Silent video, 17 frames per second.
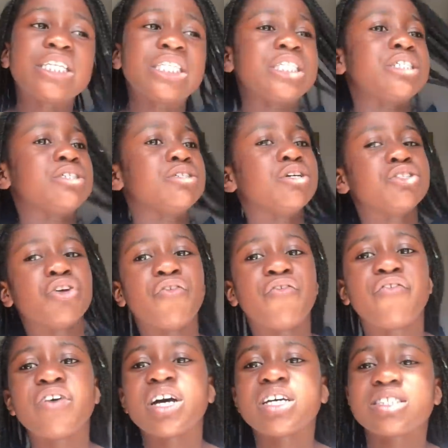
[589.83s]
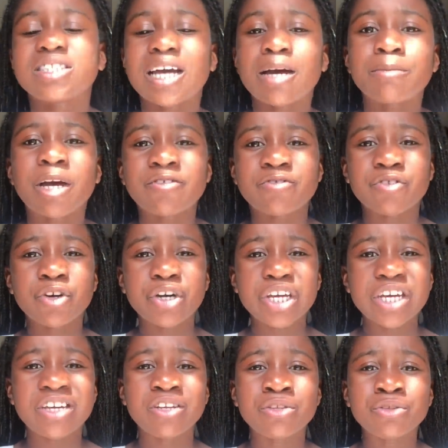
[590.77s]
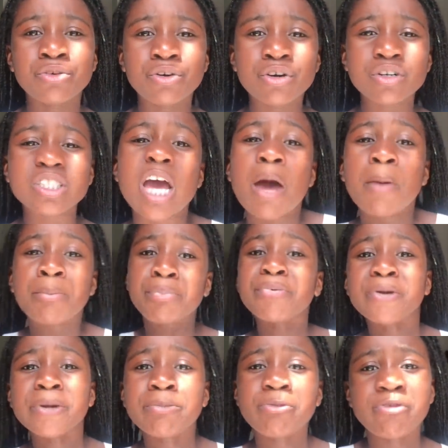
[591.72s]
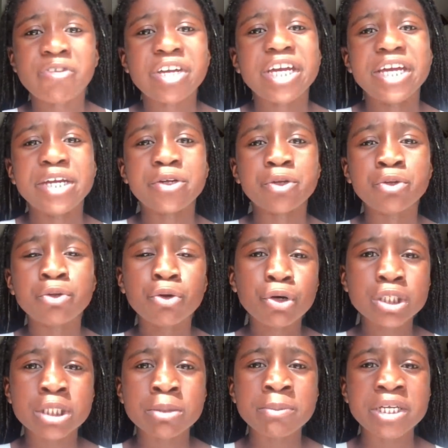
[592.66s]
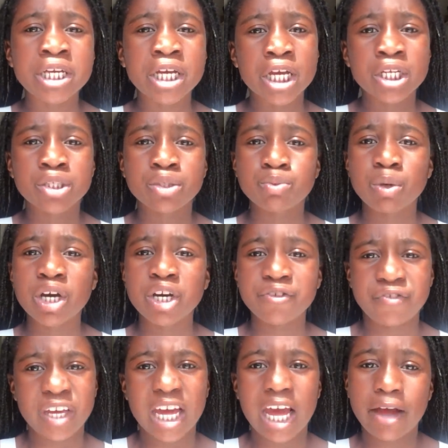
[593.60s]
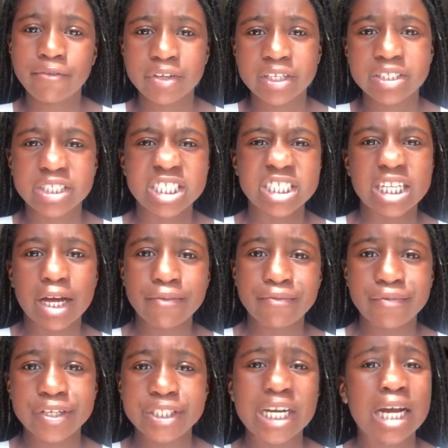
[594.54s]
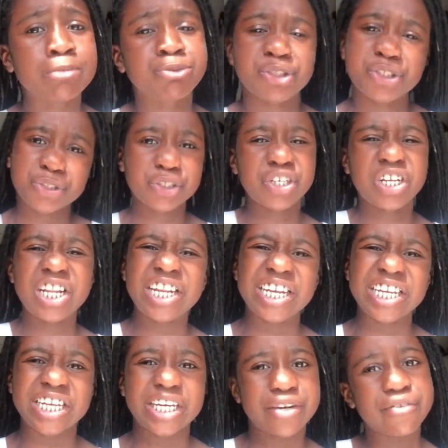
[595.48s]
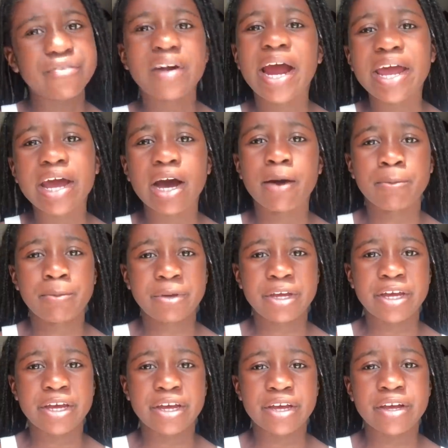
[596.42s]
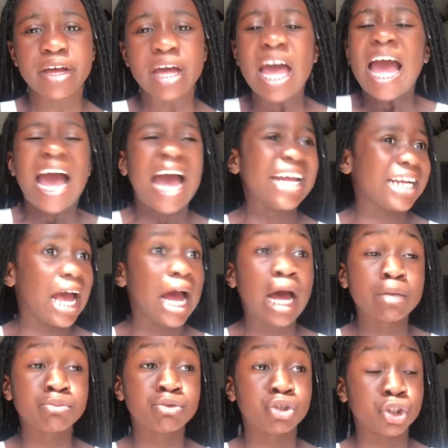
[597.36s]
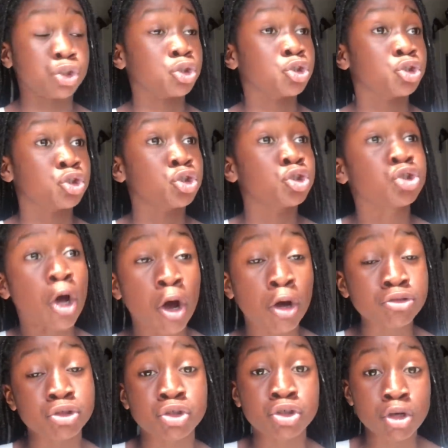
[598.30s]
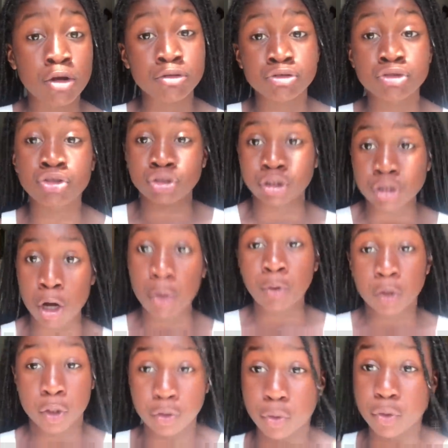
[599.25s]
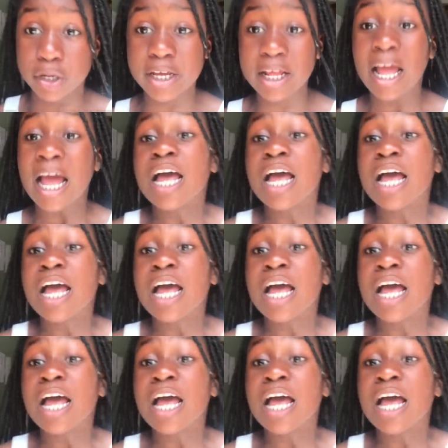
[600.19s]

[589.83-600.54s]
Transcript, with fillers: This is not the first time I've got ignored. Bibi ignored me as well if you haven't seen that video. I'm just going to link it right up here. And I'm just so, so, so annoyed.